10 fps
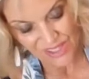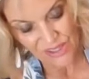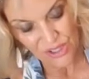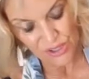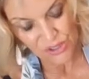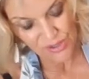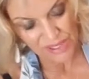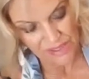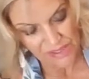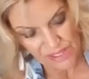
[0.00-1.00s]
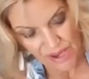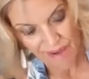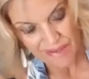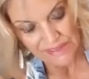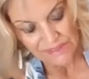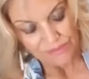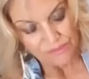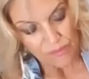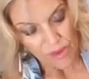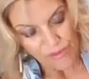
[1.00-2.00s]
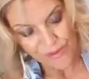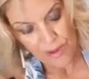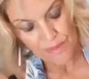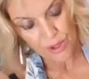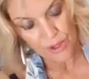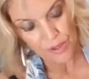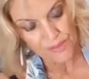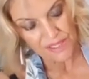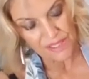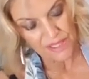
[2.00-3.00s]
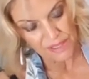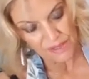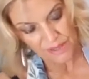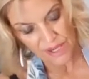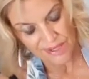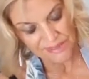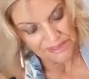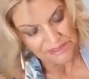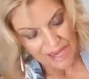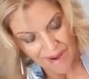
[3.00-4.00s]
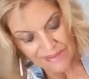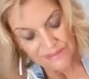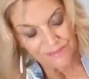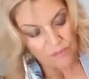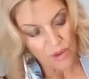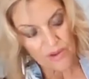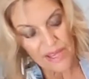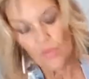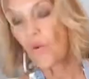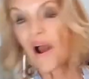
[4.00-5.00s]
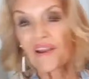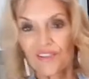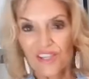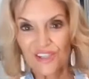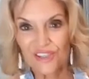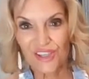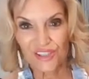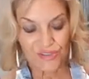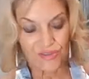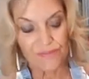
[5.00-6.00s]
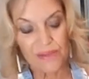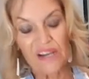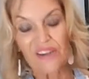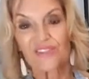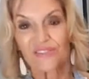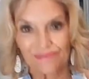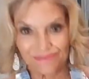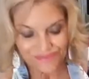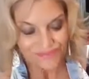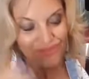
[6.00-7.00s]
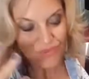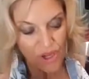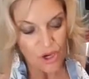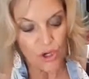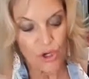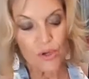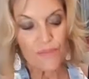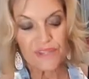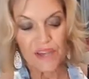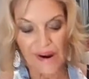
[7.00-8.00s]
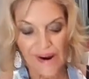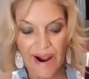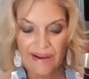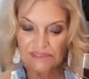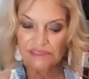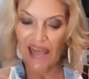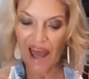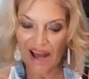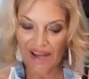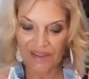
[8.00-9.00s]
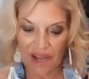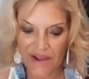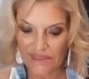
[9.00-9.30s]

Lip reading: the nutrients from herbs in. Okay, why do these things? Because herbs add